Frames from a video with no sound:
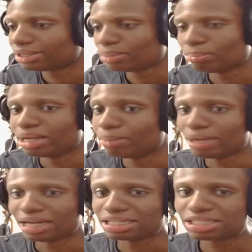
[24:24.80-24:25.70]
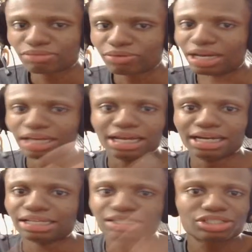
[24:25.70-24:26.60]
man, I say, but like
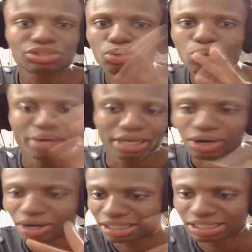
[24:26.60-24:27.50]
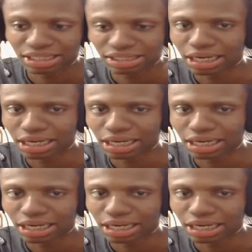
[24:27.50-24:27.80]
there's so many other things